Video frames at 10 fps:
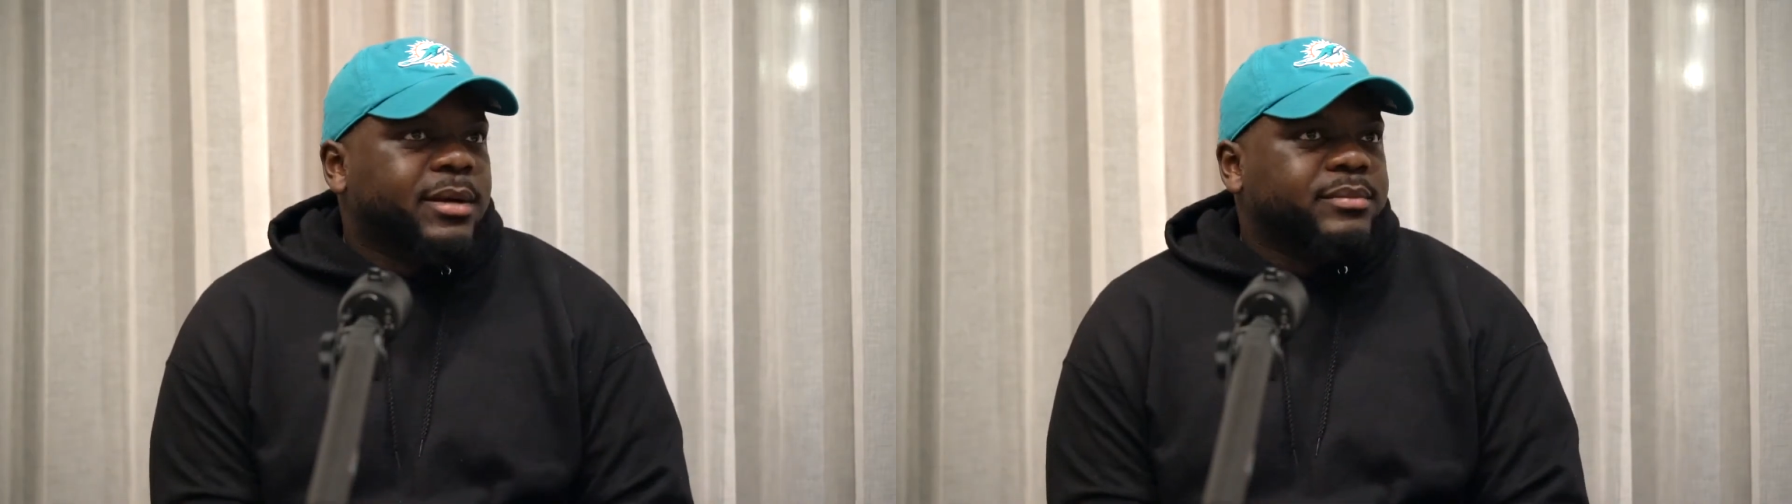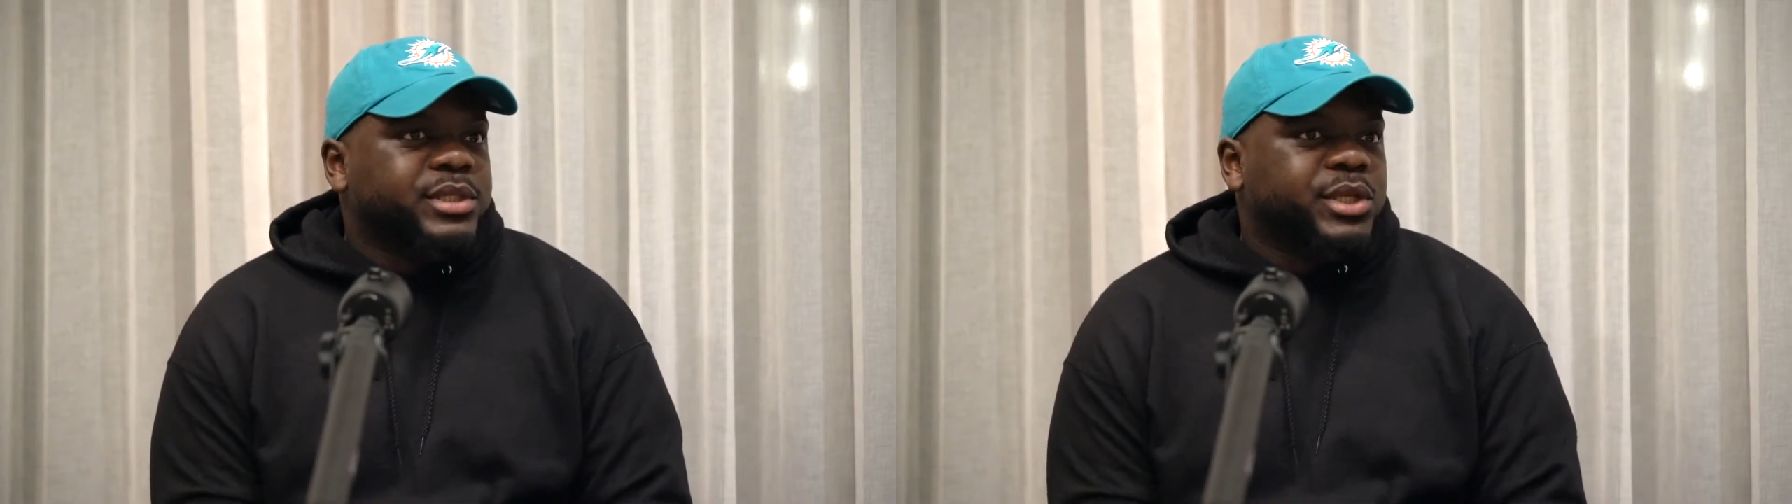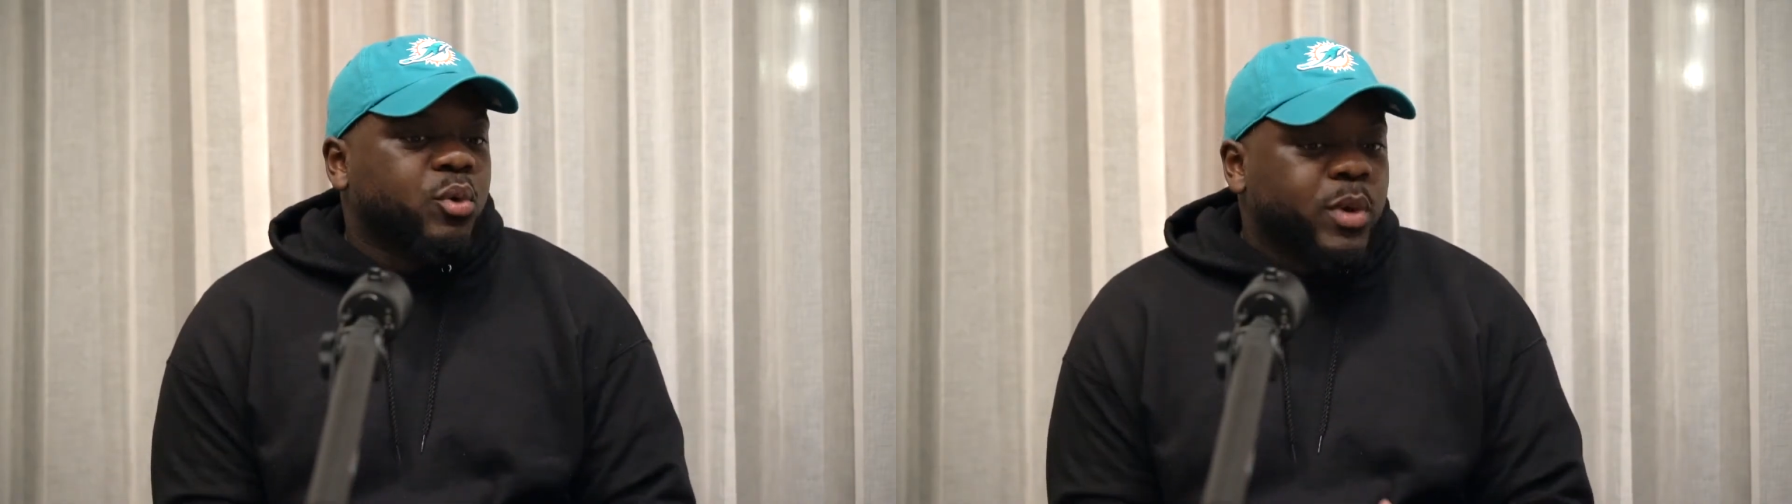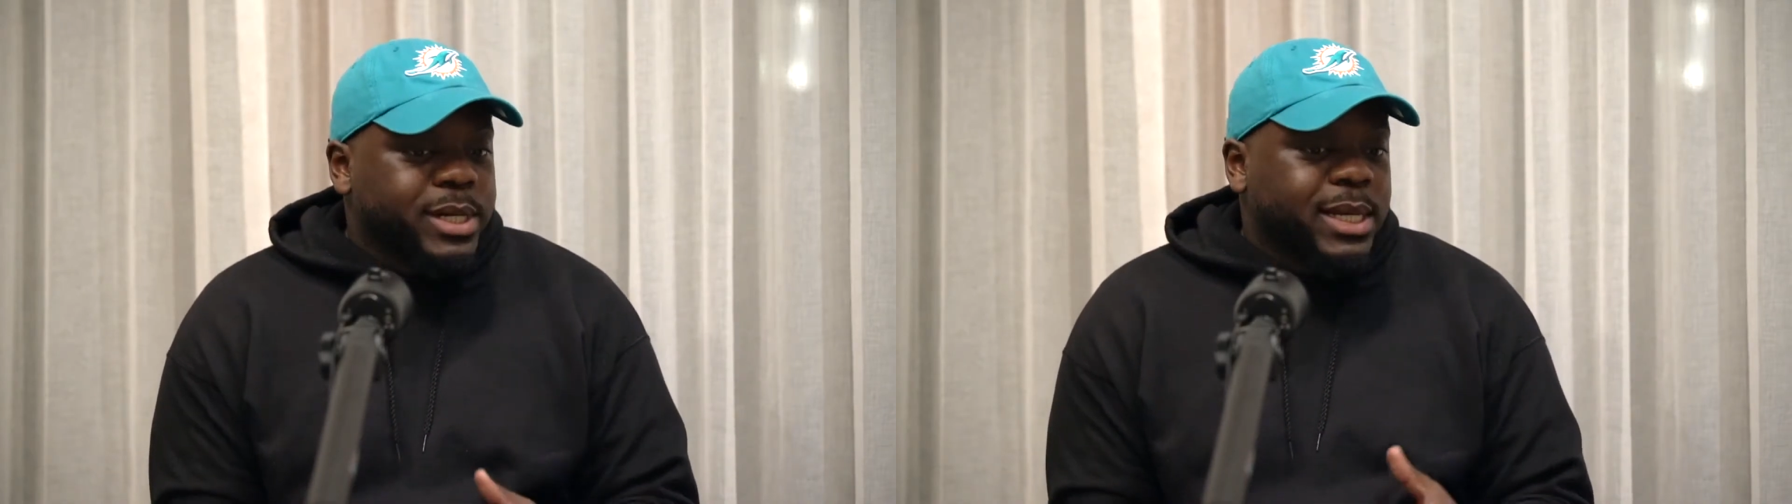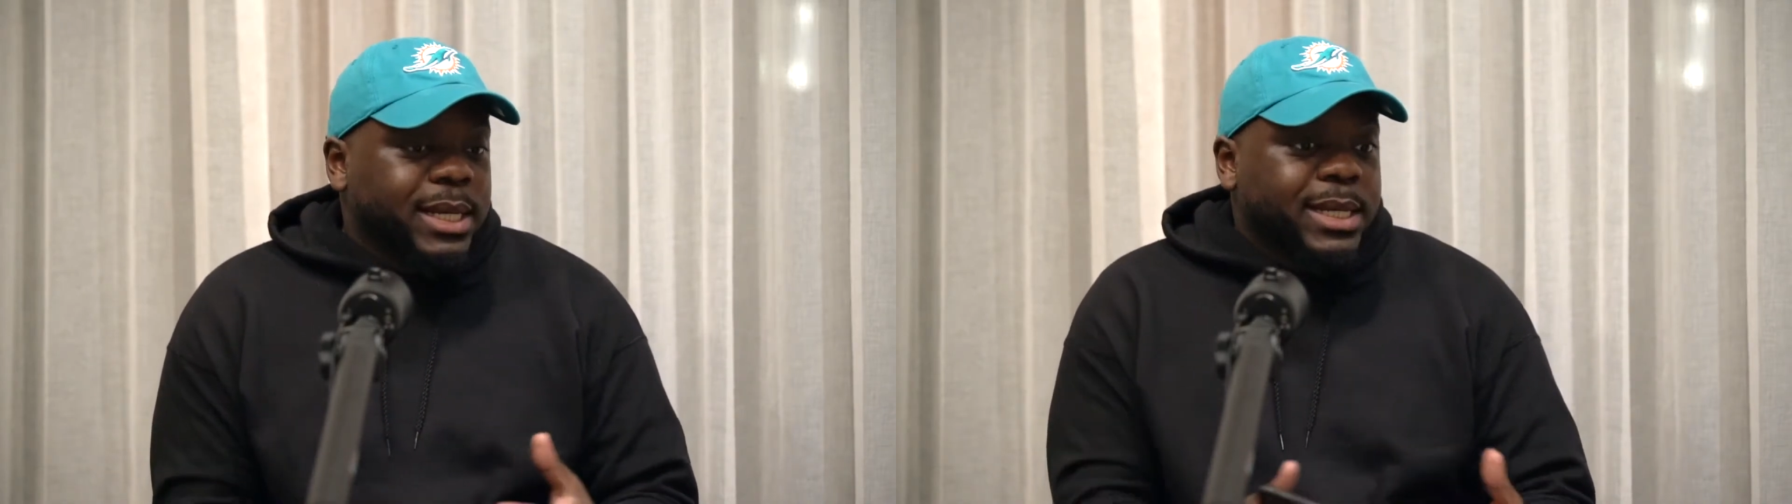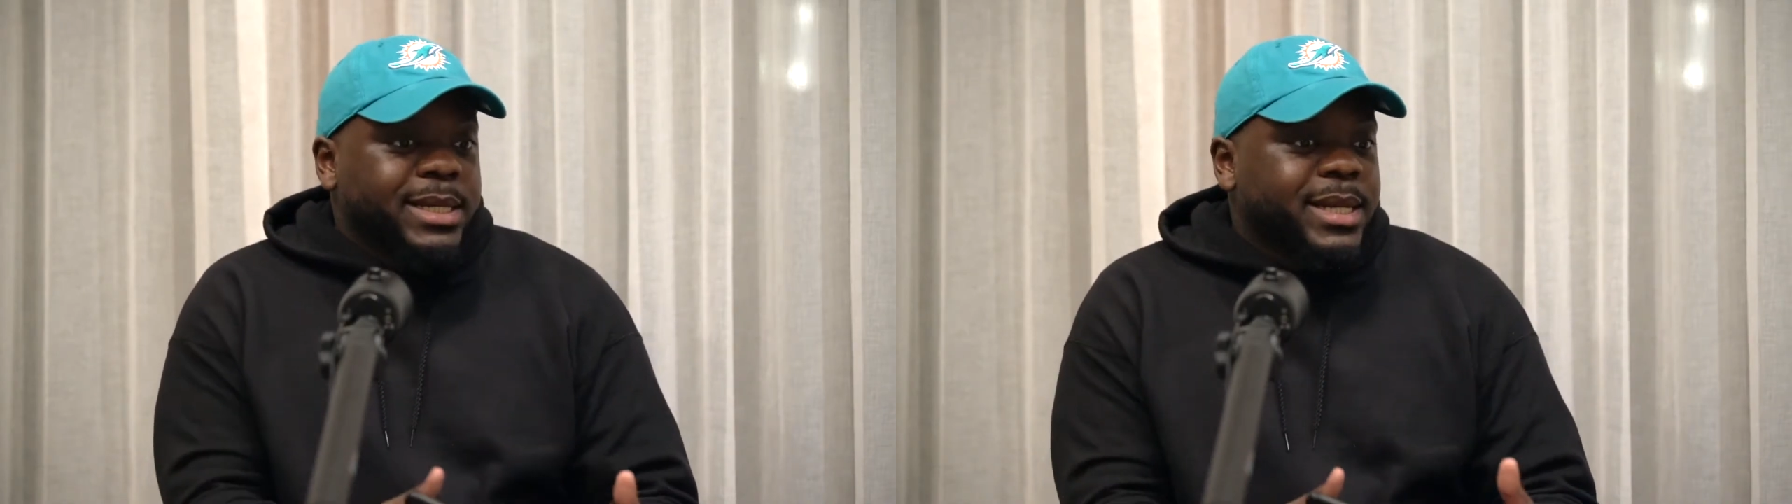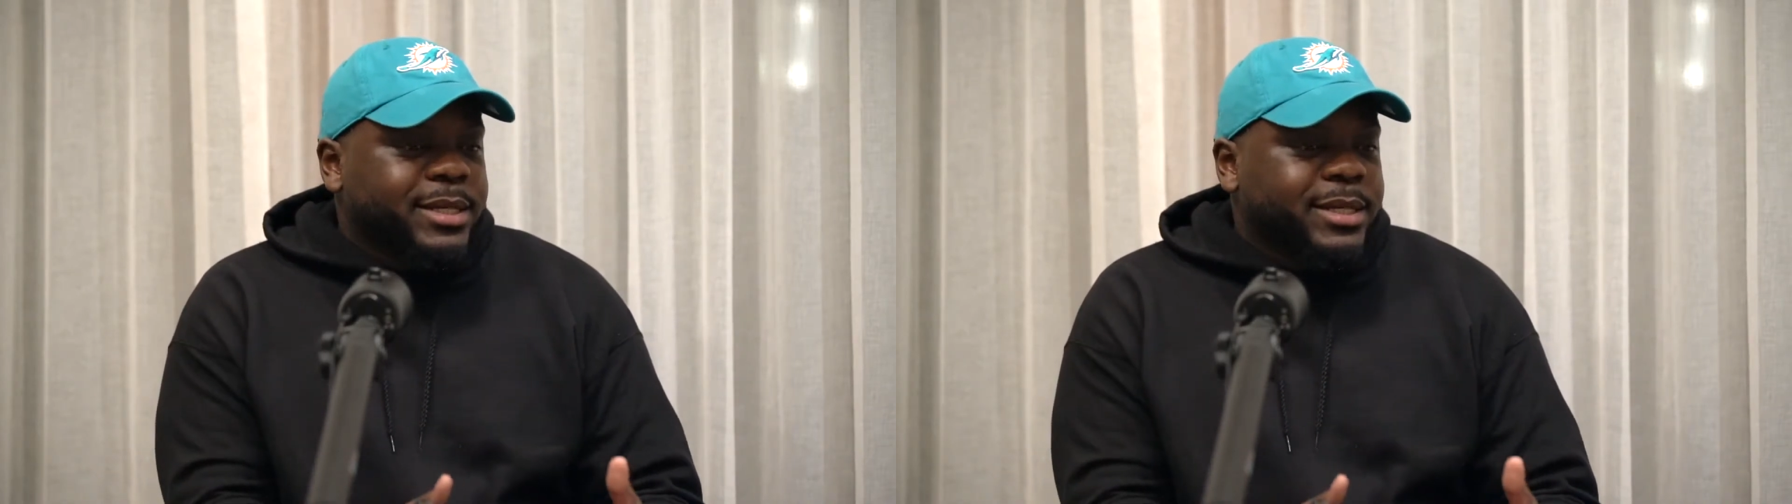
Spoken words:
still wanting to lean in,